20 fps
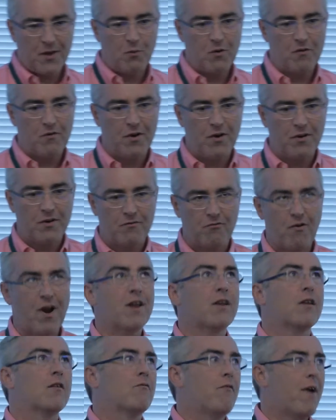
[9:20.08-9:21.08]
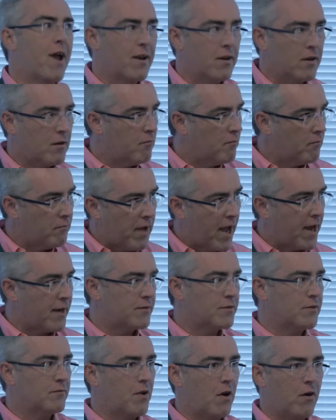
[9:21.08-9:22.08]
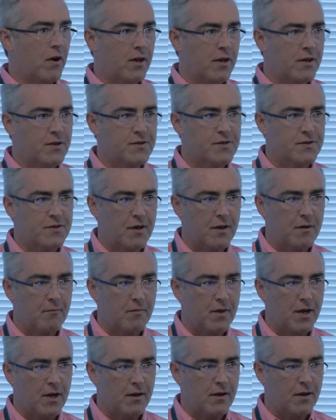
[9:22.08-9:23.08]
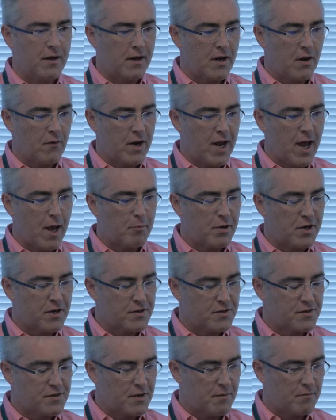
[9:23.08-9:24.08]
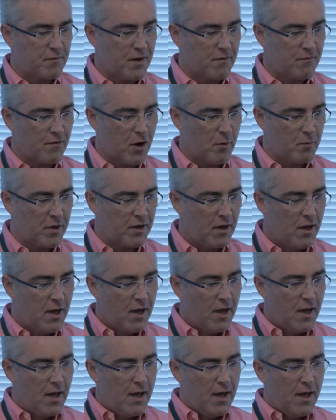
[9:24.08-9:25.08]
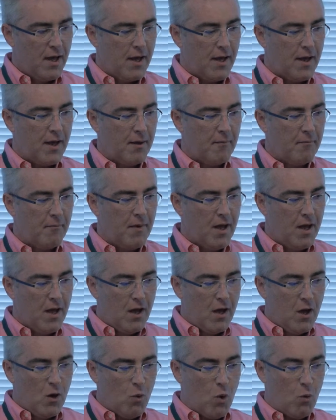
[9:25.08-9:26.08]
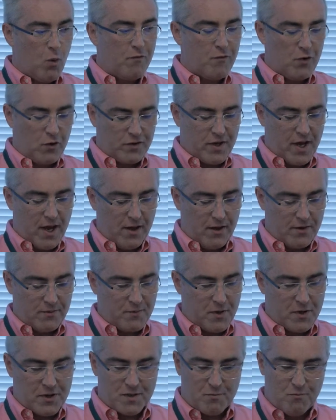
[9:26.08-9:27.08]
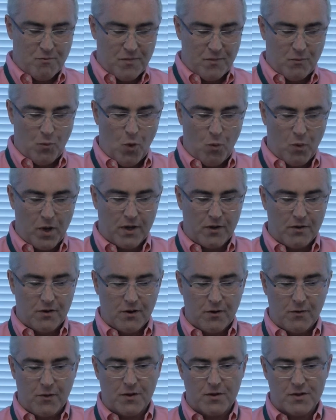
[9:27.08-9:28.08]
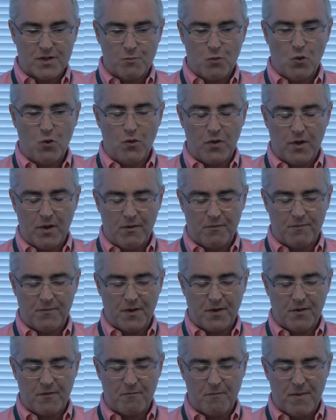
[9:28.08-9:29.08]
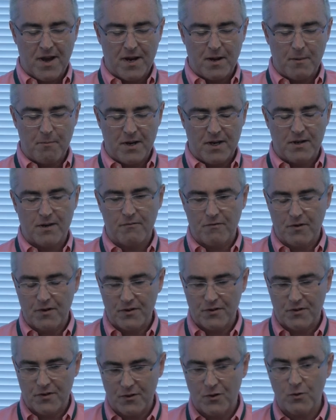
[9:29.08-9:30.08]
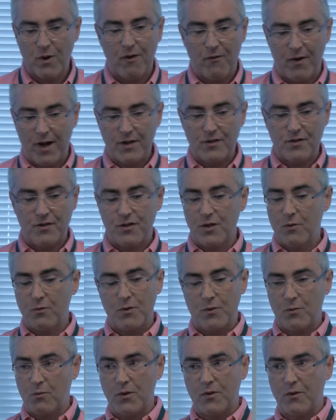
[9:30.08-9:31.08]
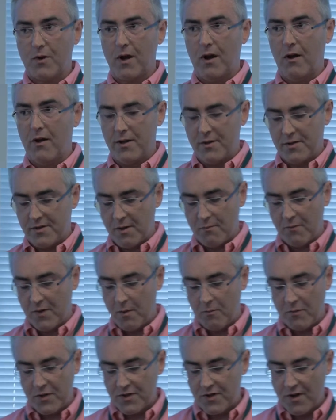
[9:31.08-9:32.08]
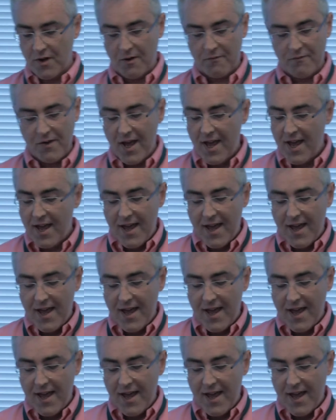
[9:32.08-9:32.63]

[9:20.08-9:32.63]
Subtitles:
think we've heard of random acts of kindness in a happiness environment. What we've looked at are what we can do that are small, that have made a big difference to our relationship with clients and with staff.